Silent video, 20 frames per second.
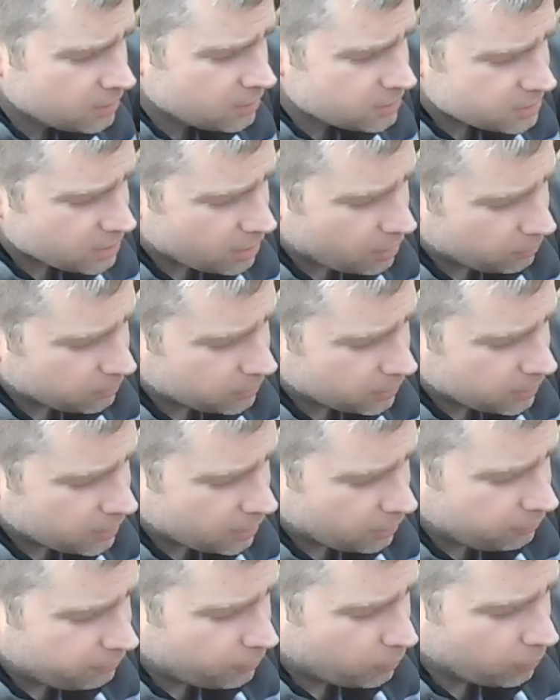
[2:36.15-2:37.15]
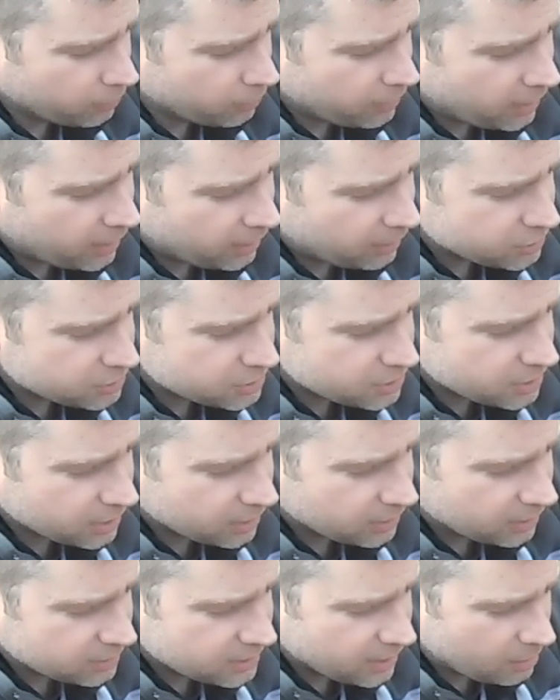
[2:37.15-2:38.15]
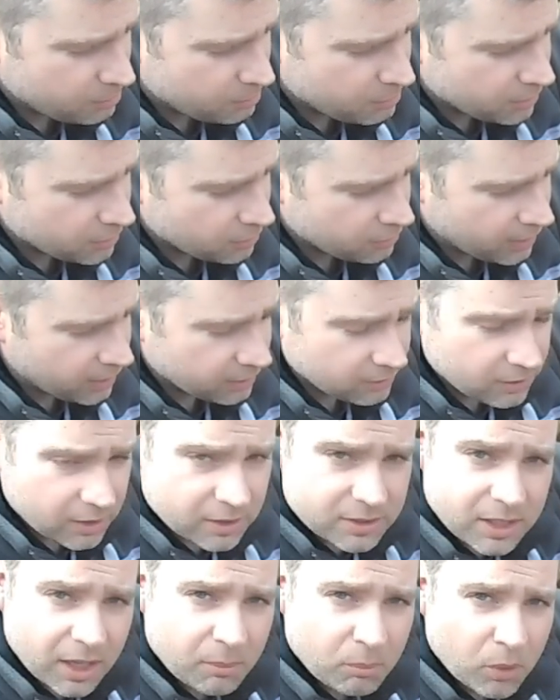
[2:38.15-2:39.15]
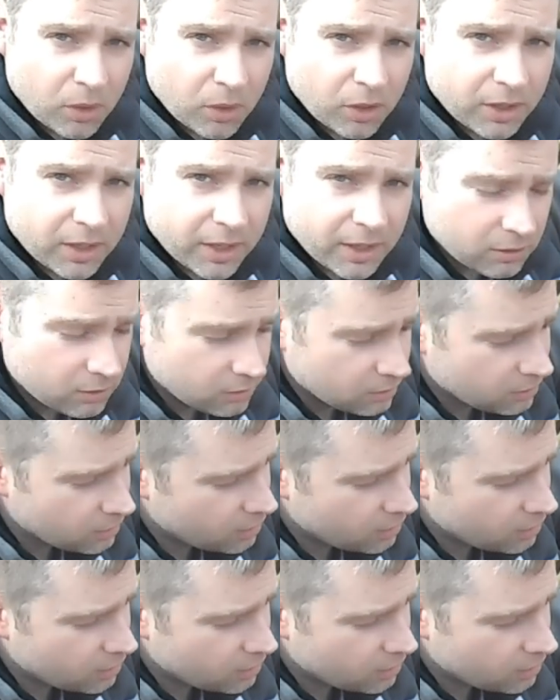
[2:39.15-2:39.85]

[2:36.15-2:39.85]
So, you know, for that I just think let's get them in the ground, let's get them working.